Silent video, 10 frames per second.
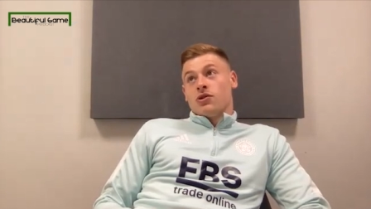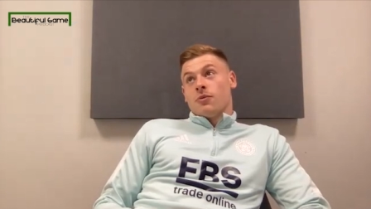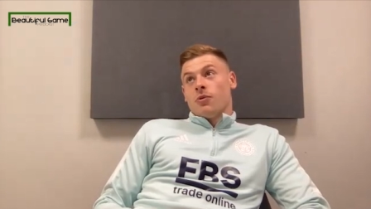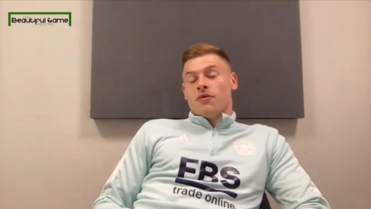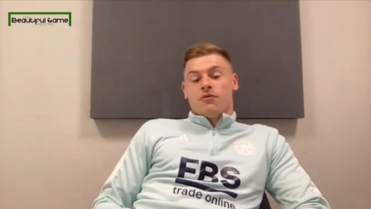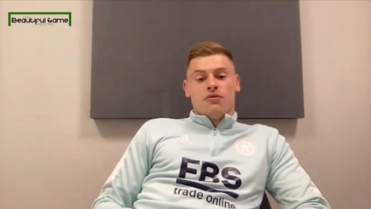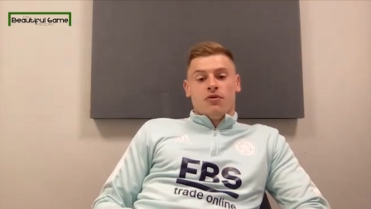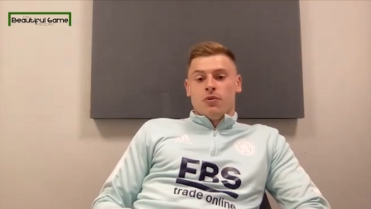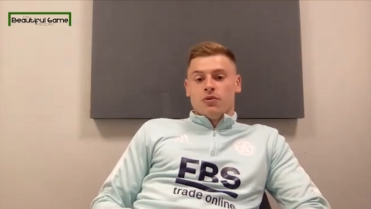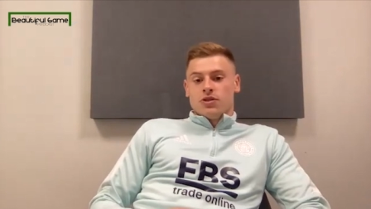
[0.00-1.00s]
of when you come away
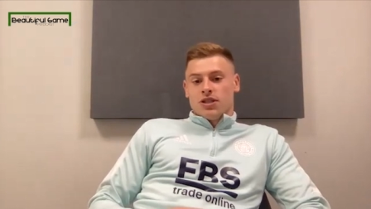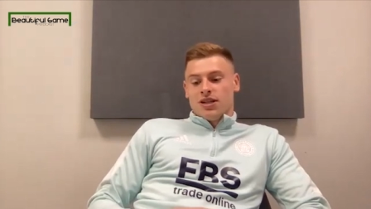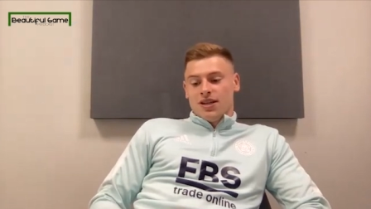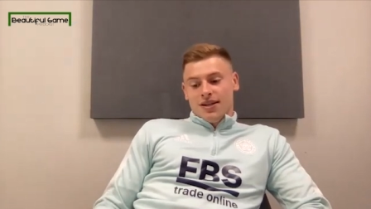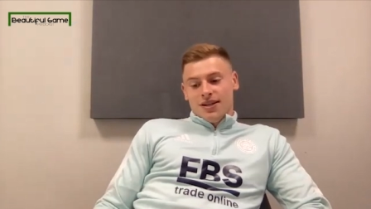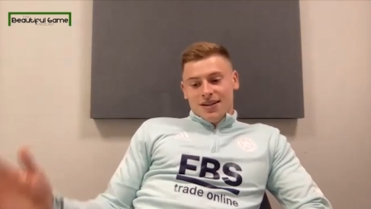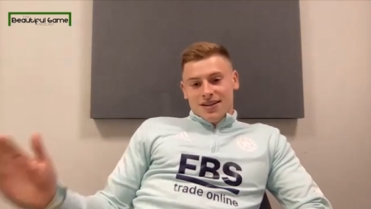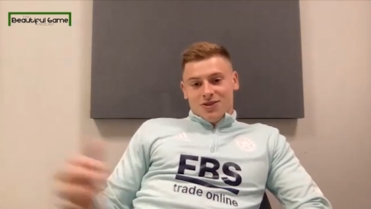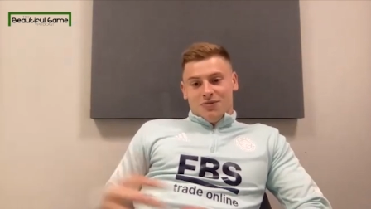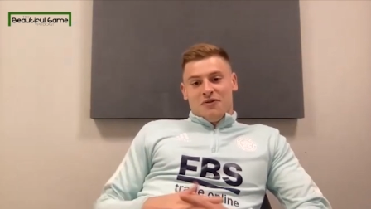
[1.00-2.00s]
from football to
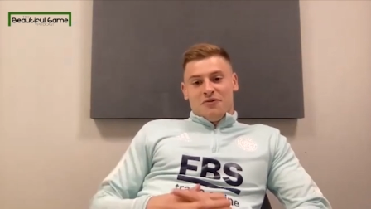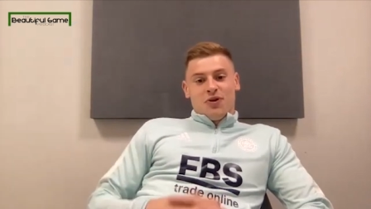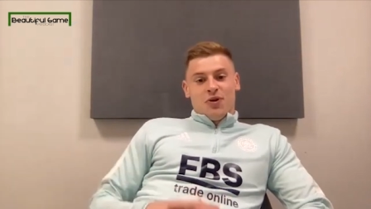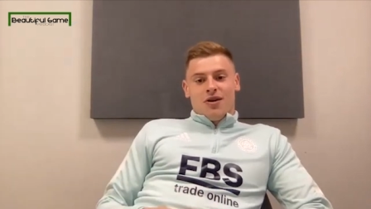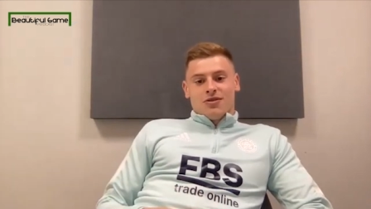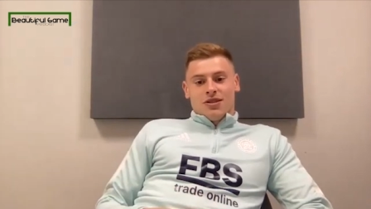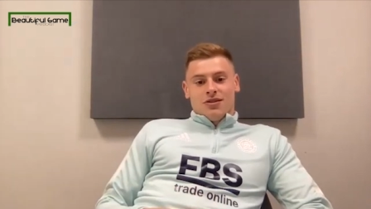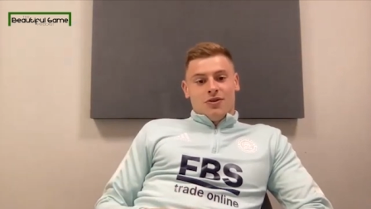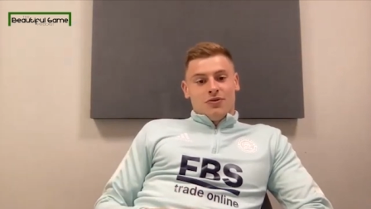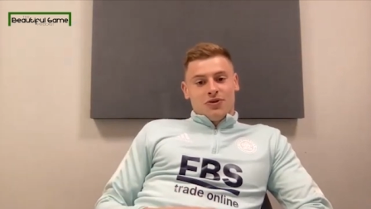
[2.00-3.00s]
sort of have a few
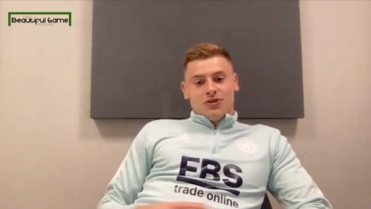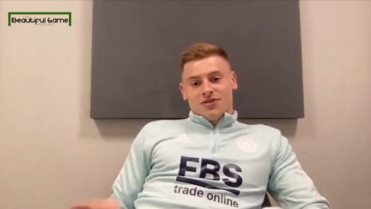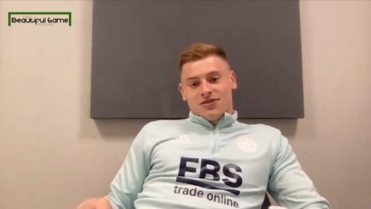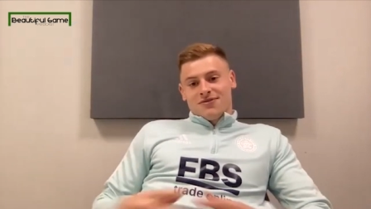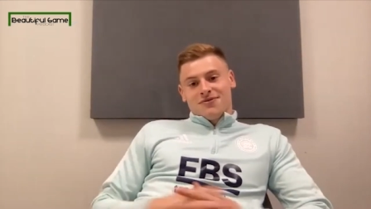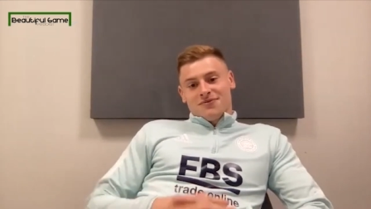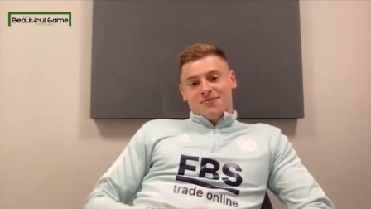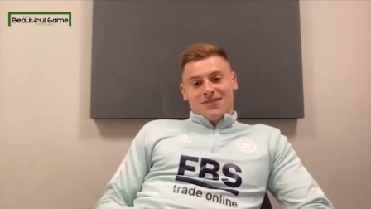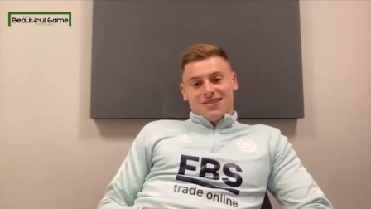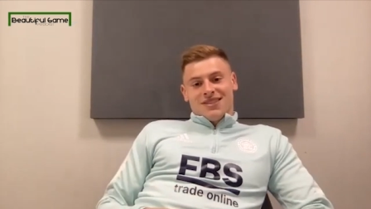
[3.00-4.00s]
hours on the golf course,
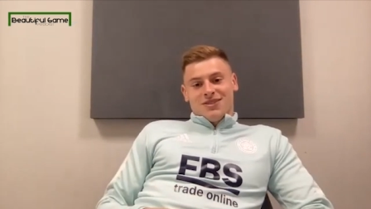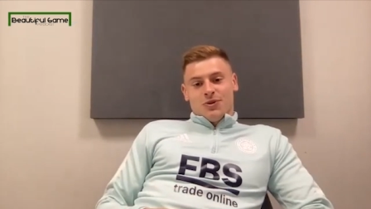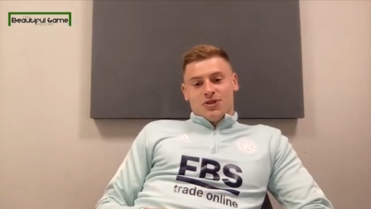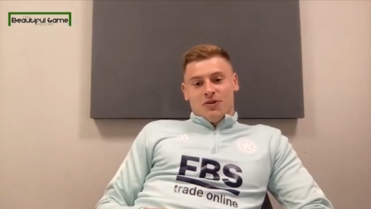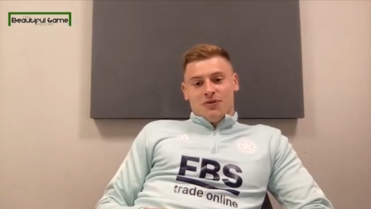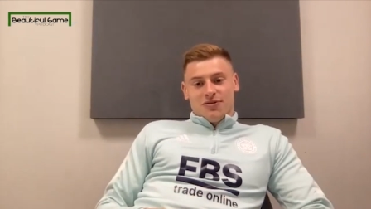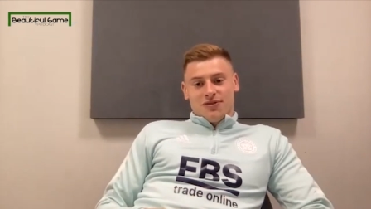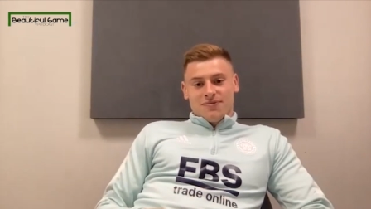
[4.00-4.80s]
switch